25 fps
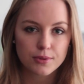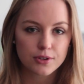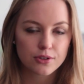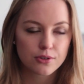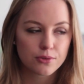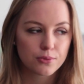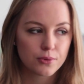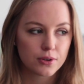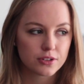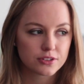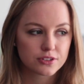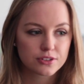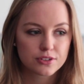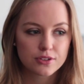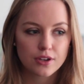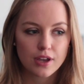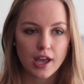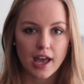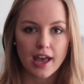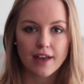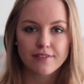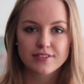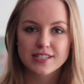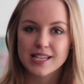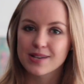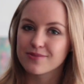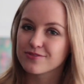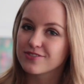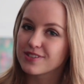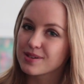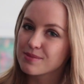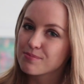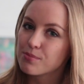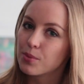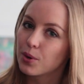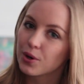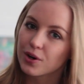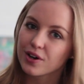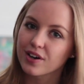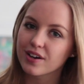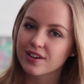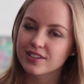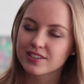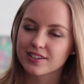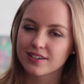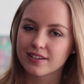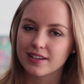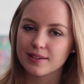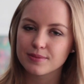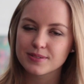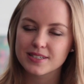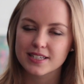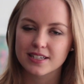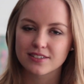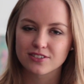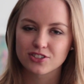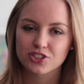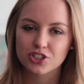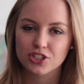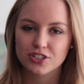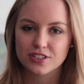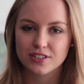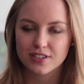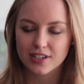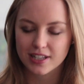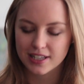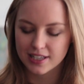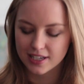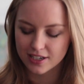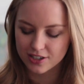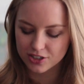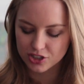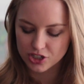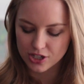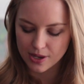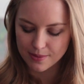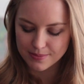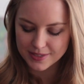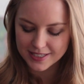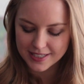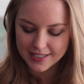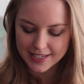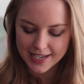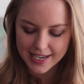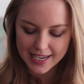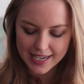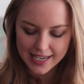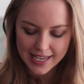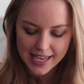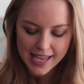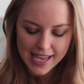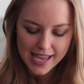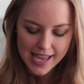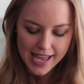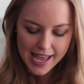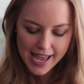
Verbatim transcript: but you want to have something more on your lips than just a clear chapstick.